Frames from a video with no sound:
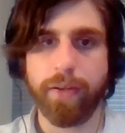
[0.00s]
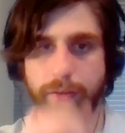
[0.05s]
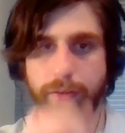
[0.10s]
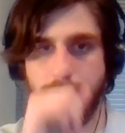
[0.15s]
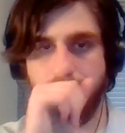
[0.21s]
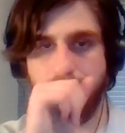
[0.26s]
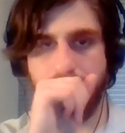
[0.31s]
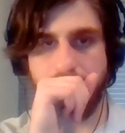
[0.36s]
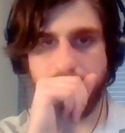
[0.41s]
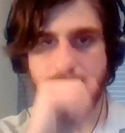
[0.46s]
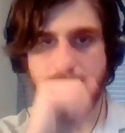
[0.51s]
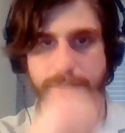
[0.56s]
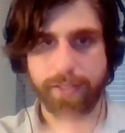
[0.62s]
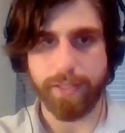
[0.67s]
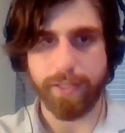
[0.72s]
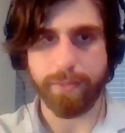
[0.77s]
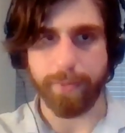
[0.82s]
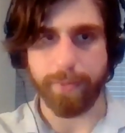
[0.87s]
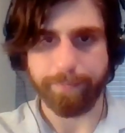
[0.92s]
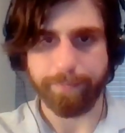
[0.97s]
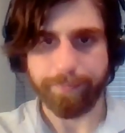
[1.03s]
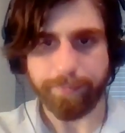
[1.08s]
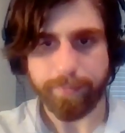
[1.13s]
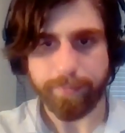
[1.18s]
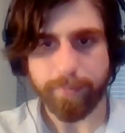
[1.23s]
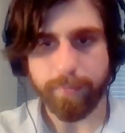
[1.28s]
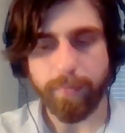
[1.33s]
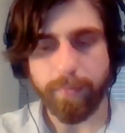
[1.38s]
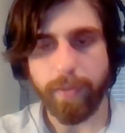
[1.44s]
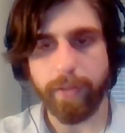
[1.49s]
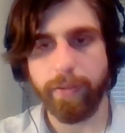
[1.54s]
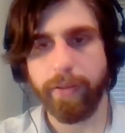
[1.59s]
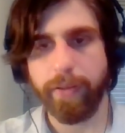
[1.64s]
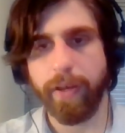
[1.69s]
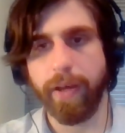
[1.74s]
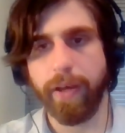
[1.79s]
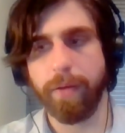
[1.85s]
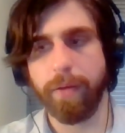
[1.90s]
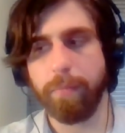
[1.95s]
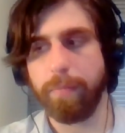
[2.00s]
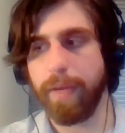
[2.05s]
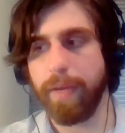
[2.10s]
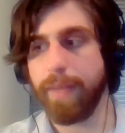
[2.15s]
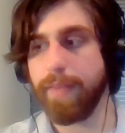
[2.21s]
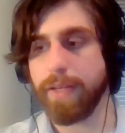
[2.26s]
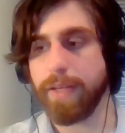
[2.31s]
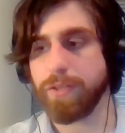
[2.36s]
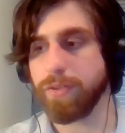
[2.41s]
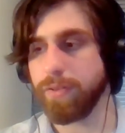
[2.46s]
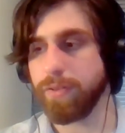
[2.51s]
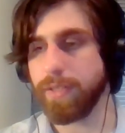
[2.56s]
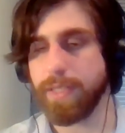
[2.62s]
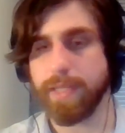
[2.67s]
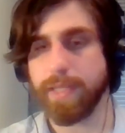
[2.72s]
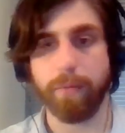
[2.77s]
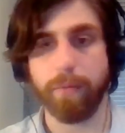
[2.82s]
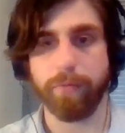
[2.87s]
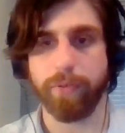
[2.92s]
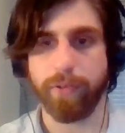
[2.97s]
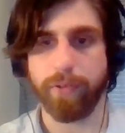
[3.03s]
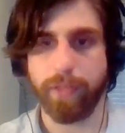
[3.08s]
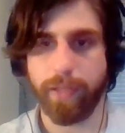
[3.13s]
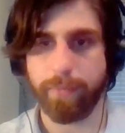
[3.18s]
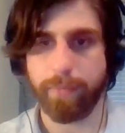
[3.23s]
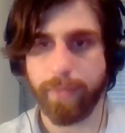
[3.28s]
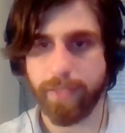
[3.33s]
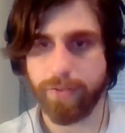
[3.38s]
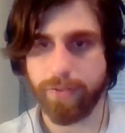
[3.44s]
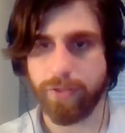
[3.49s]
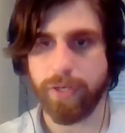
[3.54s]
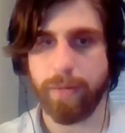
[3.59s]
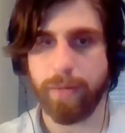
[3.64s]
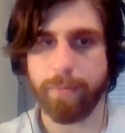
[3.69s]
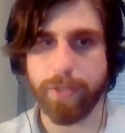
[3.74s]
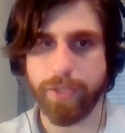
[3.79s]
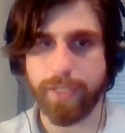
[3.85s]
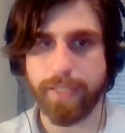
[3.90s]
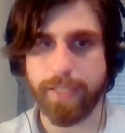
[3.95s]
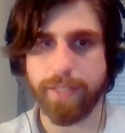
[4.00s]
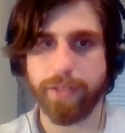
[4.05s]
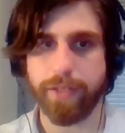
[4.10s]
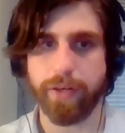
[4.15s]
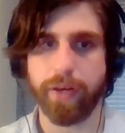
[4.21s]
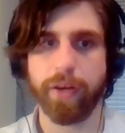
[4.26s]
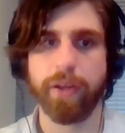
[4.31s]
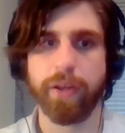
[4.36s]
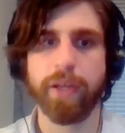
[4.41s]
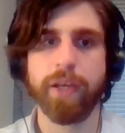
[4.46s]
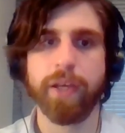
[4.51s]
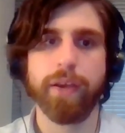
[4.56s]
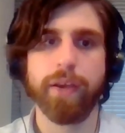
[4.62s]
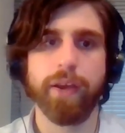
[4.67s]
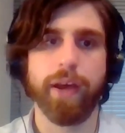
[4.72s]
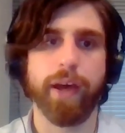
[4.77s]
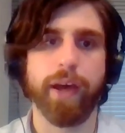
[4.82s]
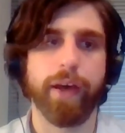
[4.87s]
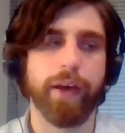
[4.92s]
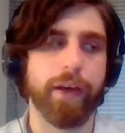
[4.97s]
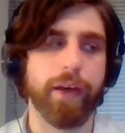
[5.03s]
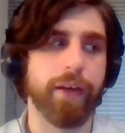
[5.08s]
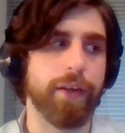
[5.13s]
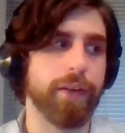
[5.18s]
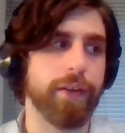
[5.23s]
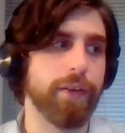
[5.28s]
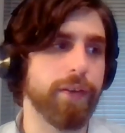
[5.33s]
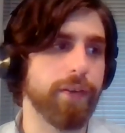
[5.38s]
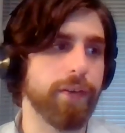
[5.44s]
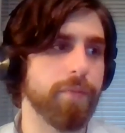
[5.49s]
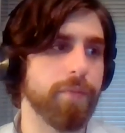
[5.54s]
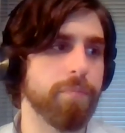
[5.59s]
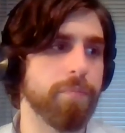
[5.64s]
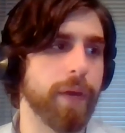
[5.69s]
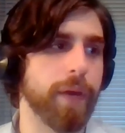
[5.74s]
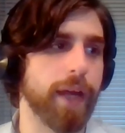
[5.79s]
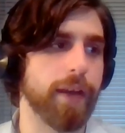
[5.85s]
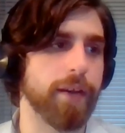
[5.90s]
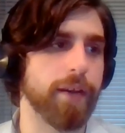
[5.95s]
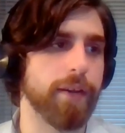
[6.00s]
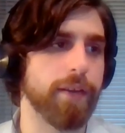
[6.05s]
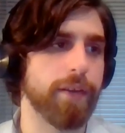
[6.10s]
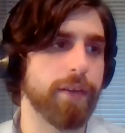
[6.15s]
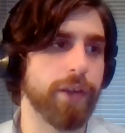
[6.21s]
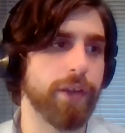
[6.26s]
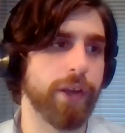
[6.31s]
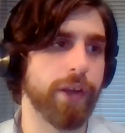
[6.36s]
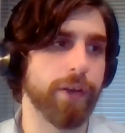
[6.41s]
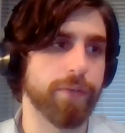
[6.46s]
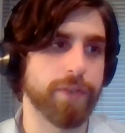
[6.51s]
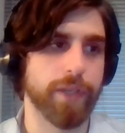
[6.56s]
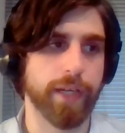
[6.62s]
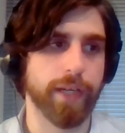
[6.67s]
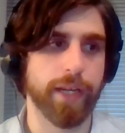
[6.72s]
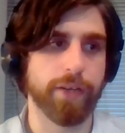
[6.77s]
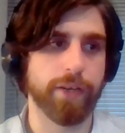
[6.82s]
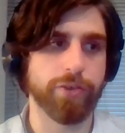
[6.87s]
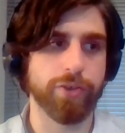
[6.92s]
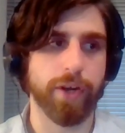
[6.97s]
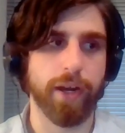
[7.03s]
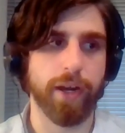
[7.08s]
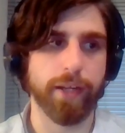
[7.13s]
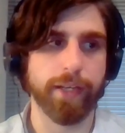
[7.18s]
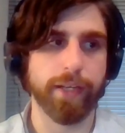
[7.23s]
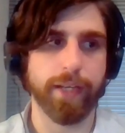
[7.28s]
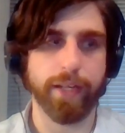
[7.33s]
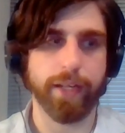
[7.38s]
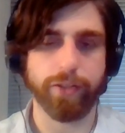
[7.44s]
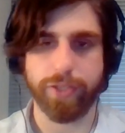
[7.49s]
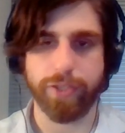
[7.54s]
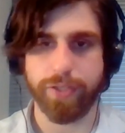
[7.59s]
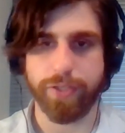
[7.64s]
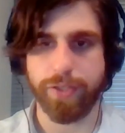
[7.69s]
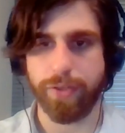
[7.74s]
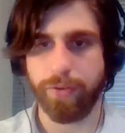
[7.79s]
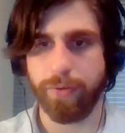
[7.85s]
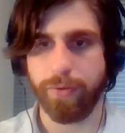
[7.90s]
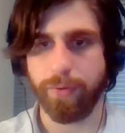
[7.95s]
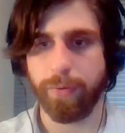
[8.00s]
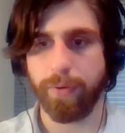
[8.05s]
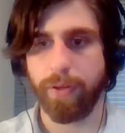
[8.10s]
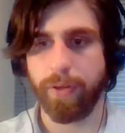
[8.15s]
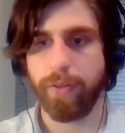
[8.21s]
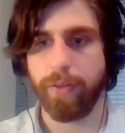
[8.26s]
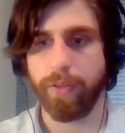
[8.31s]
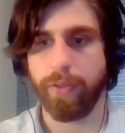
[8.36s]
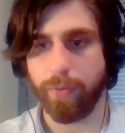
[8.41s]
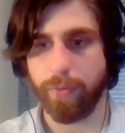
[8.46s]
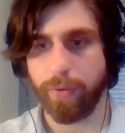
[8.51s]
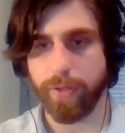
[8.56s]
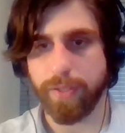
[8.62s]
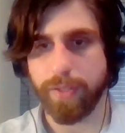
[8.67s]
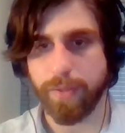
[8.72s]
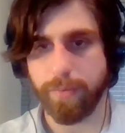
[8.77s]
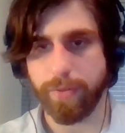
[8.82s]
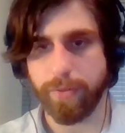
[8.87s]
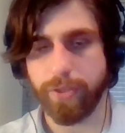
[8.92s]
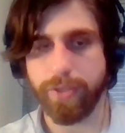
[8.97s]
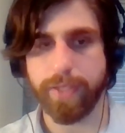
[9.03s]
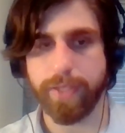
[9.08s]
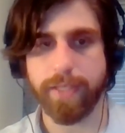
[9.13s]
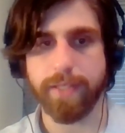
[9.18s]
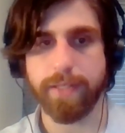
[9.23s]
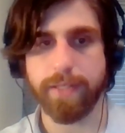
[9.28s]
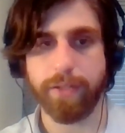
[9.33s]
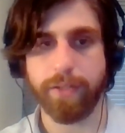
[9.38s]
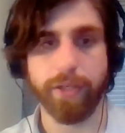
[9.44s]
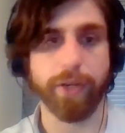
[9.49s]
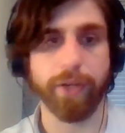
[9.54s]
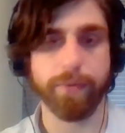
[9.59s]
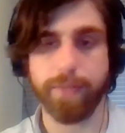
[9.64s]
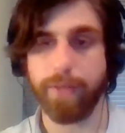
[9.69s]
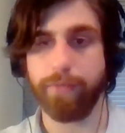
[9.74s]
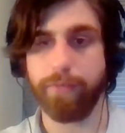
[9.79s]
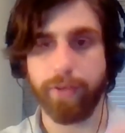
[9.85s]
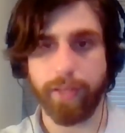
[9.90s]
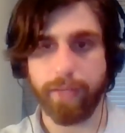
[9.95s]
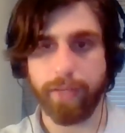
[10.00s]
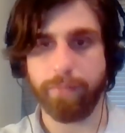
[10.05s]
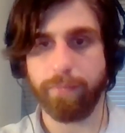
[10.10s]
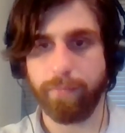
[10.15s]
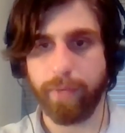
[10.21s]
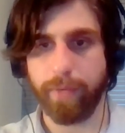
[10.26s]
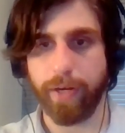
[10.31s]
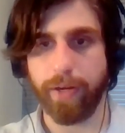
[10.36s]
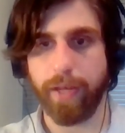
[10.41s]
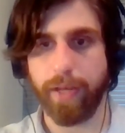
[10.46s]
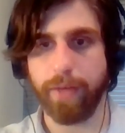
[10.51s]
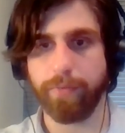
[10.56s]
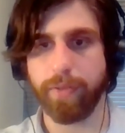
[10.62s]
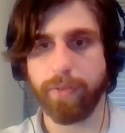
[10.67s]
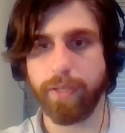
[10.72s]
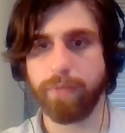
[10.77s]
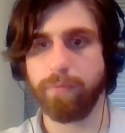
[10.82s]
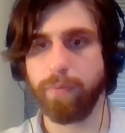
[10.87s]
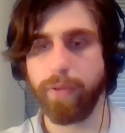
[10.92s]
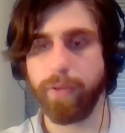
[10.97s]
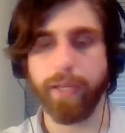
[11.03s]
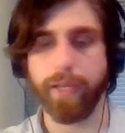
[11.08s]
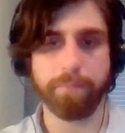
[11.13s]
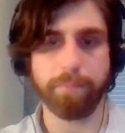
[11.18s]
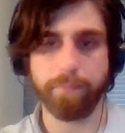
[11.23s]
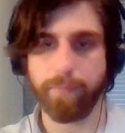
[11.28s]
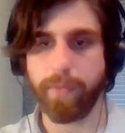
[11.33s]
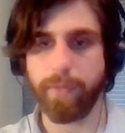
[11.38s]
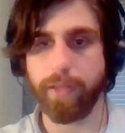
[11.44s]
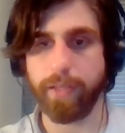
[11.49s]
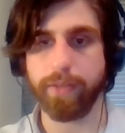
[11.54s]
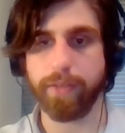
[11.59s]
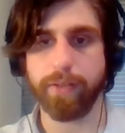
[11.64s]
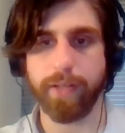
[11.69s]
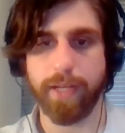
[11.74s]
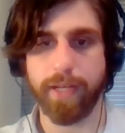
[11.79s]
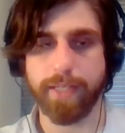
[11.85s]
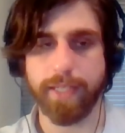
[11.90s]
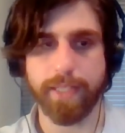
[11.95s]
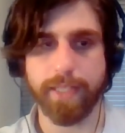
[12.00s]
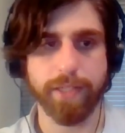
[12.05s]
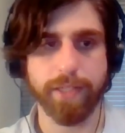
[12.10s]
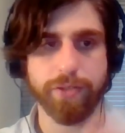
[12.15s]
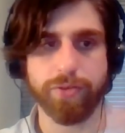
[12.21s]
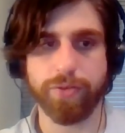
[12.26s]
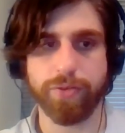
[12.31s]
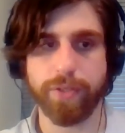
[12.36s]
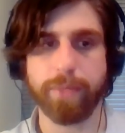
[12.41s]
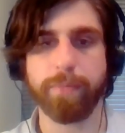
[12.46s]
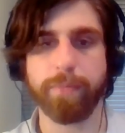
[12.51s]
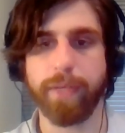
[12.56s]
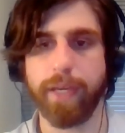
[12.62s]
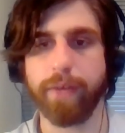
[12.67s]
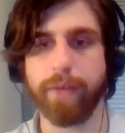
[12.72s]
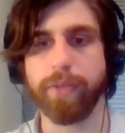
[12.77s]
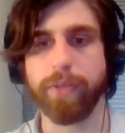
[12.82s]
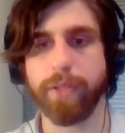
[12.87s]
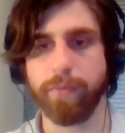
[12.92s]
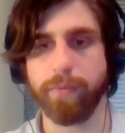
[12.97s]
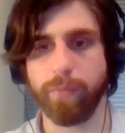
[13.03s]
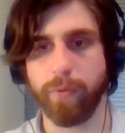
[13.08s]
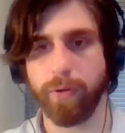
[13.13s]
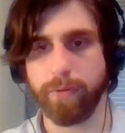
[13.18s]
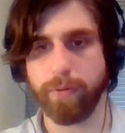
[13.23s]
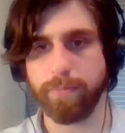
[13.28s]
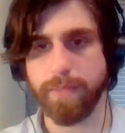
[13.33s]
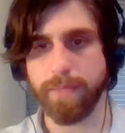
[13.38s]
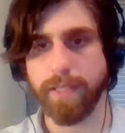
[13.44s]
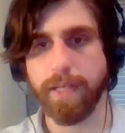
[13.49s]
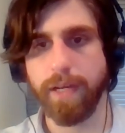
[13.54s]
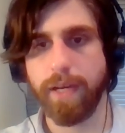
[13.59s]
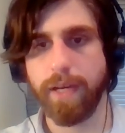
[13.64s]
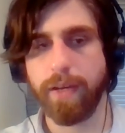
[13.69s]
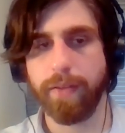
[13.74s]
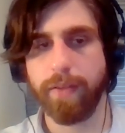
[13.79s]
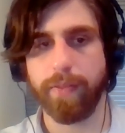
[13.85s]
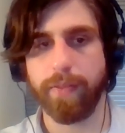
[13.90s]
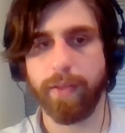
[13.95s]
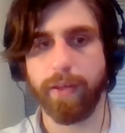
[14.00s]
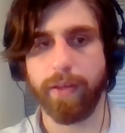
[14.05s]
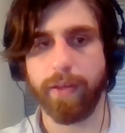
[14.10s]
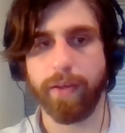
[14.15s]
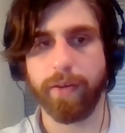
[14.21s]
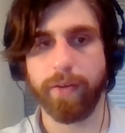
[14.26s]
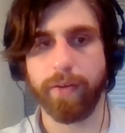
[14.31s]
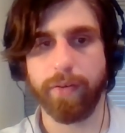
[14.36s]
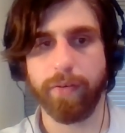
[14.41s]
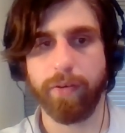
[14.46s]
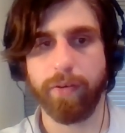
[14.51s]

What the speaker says: Excuse me. And that certainly is helpful and makes the job much easier. But to kind of draw an analogy to the courts, which is definitely very heavily in, like, the legal context extremely heavily informs the